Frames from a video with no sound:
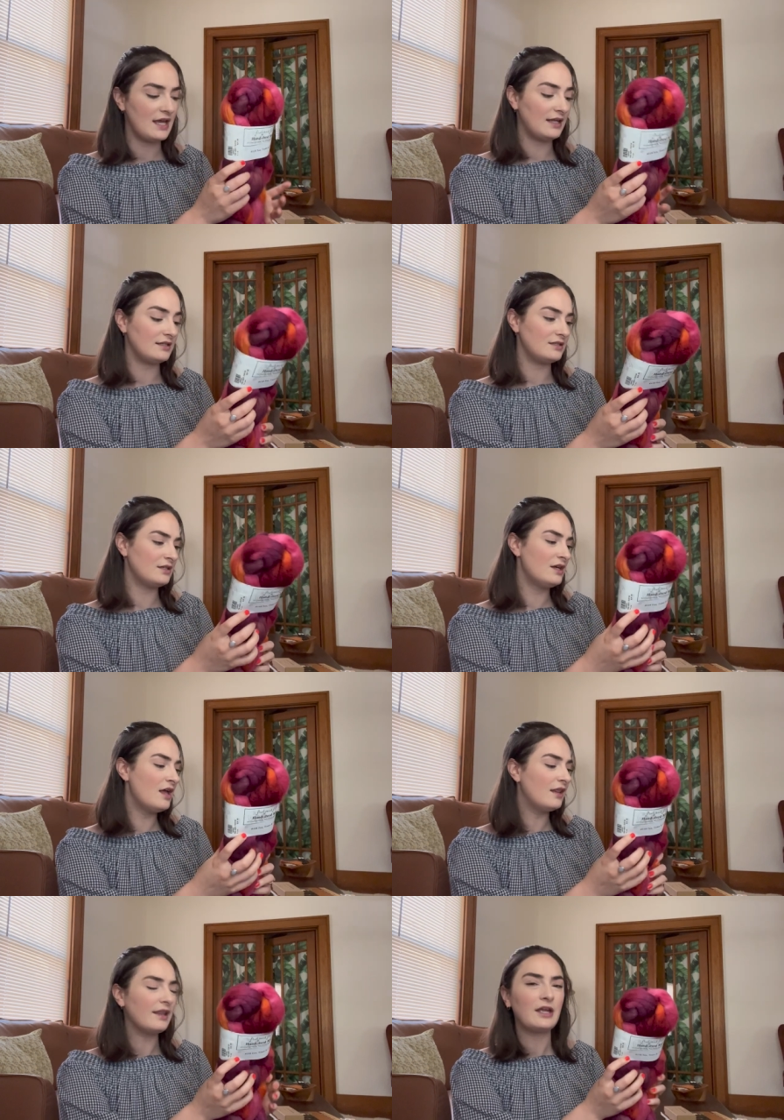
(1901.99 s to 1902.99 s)
and
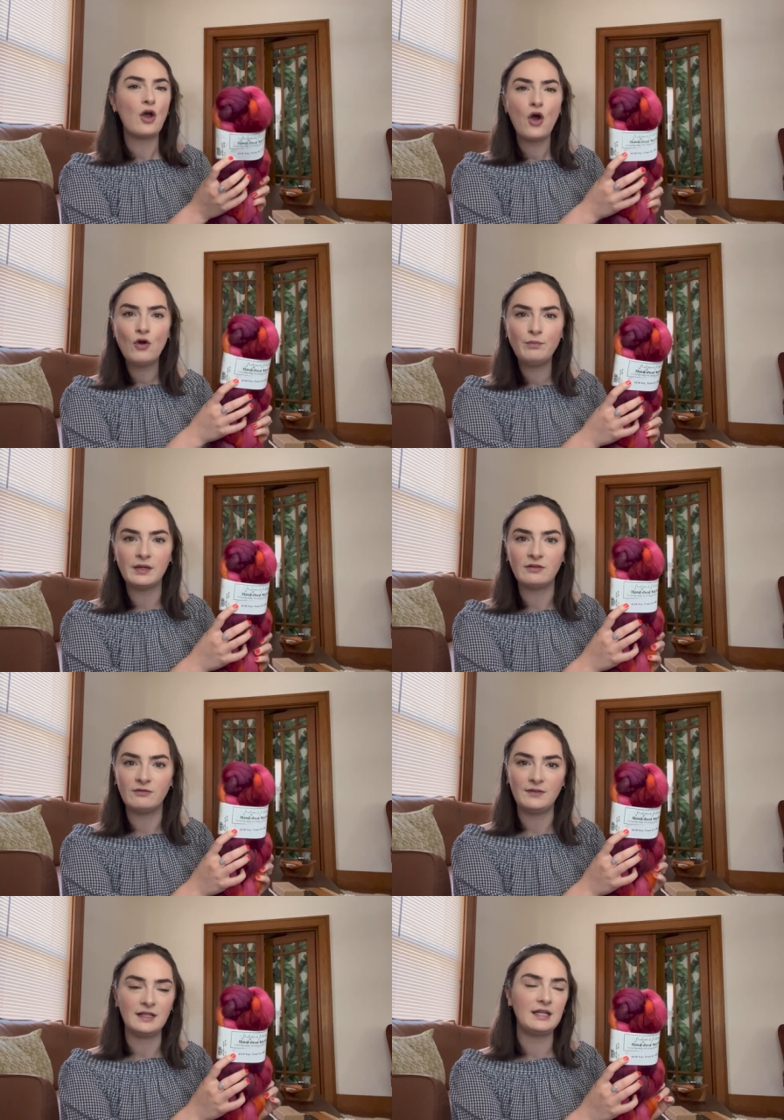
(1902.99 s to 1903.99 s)
like open
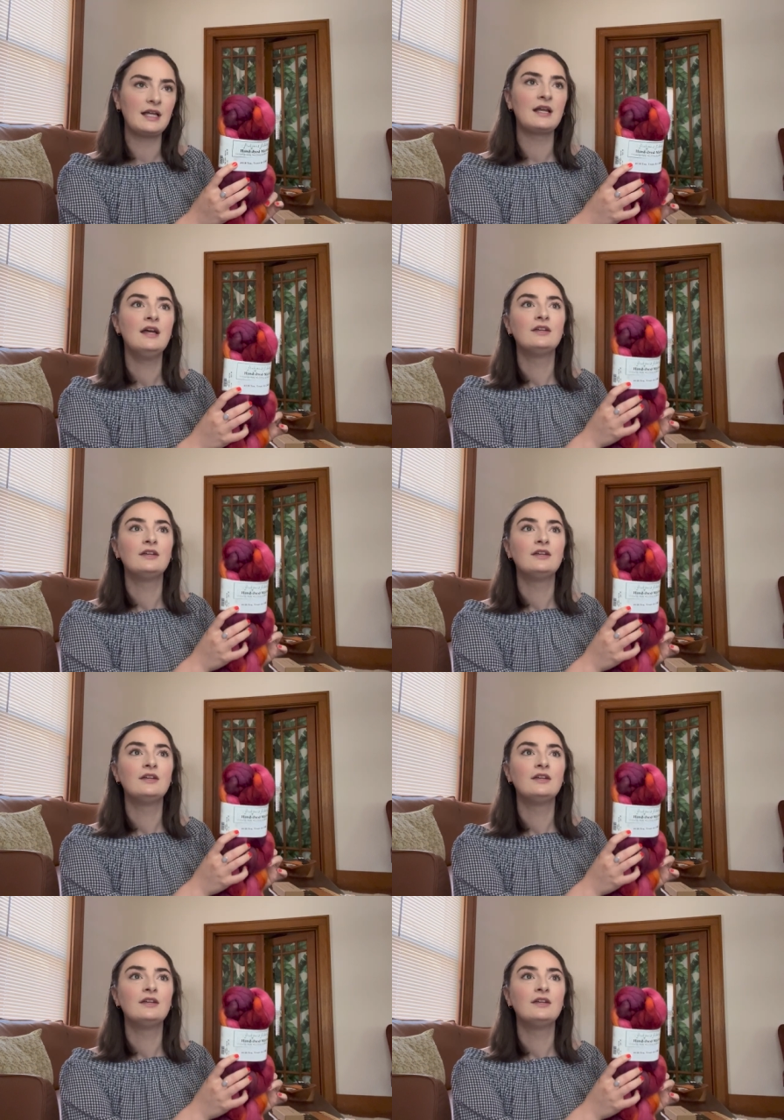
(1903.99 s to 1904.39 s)
feeling.